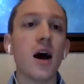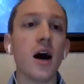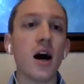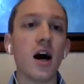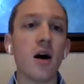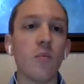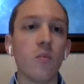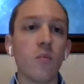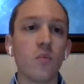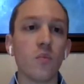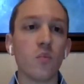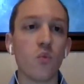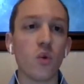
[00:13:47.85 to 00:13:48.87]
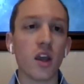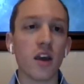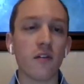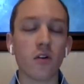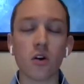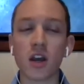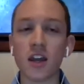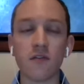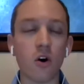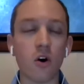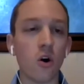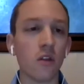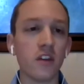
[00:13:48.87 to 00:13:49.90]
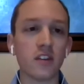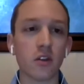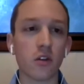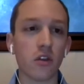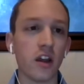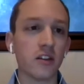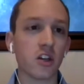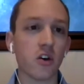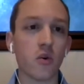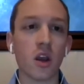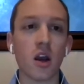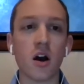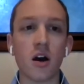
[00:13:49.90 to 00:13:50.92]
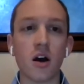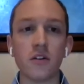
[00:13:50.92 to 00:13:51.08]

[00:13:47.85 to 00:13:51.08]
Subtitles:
we have kind of all of these other things going on.